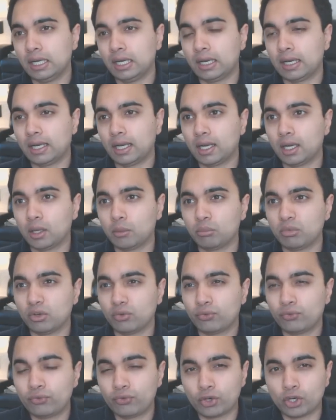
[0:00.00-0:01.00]
um,
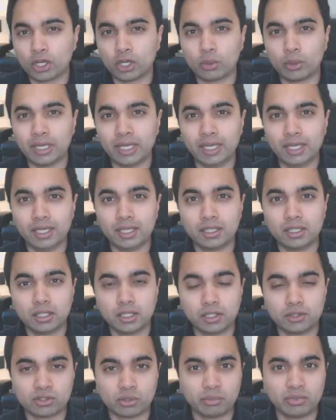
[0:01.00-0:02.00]
furry,
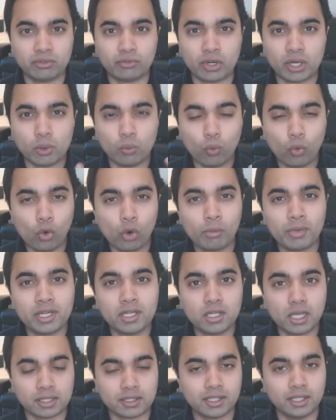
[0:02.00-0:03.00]
something very warm
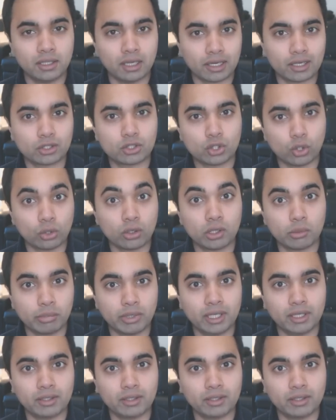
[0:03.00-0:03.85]
and nutty like a tonka